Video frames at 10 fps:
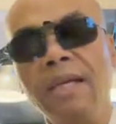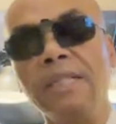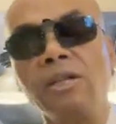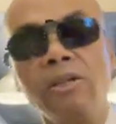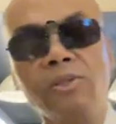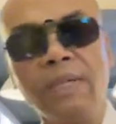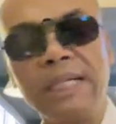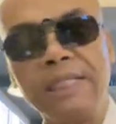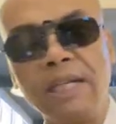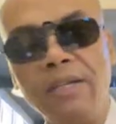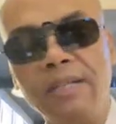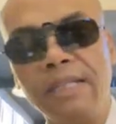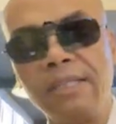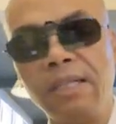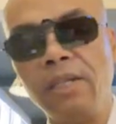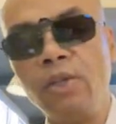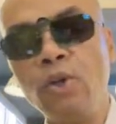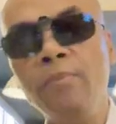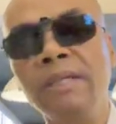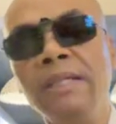It's also going to tell you that the
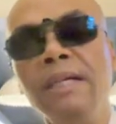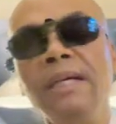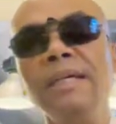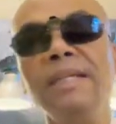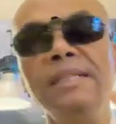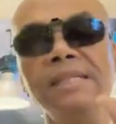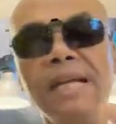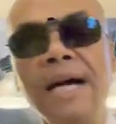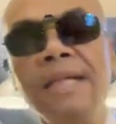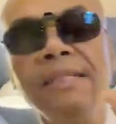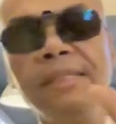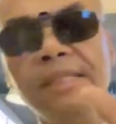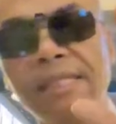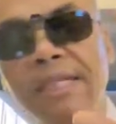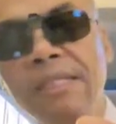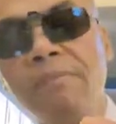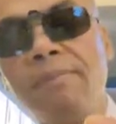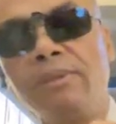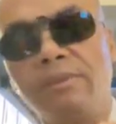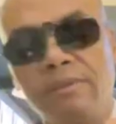human is
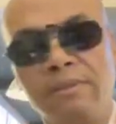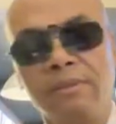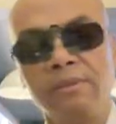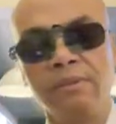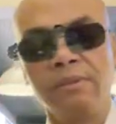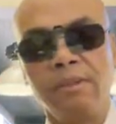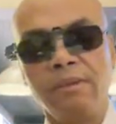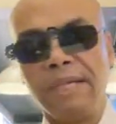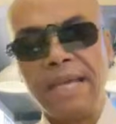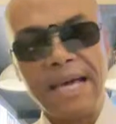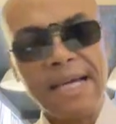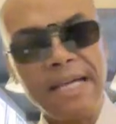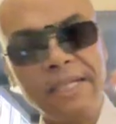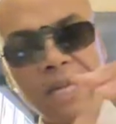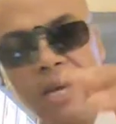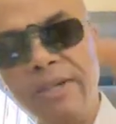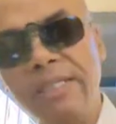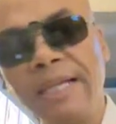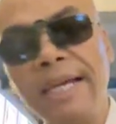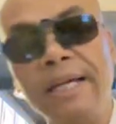non-descendable. It cannot
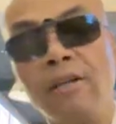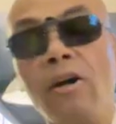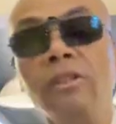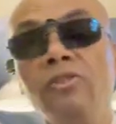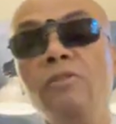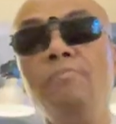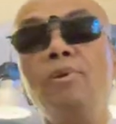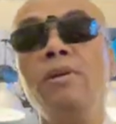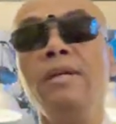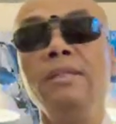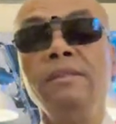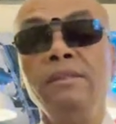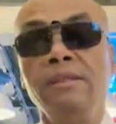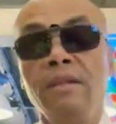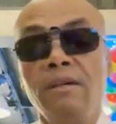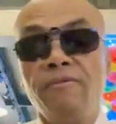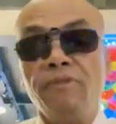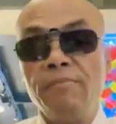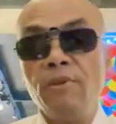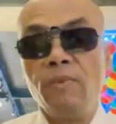inherit land, although born
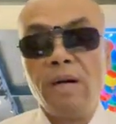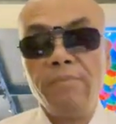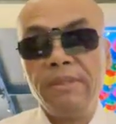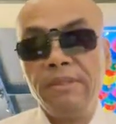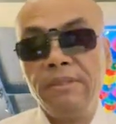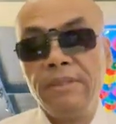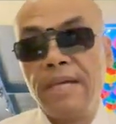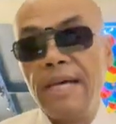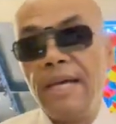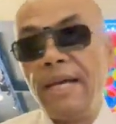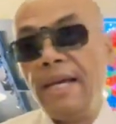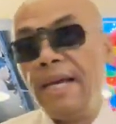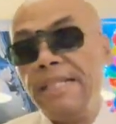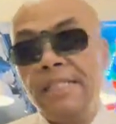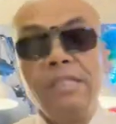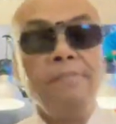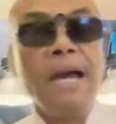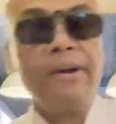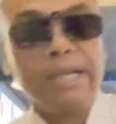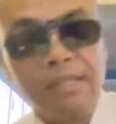from a woman and she's
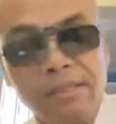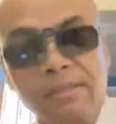married.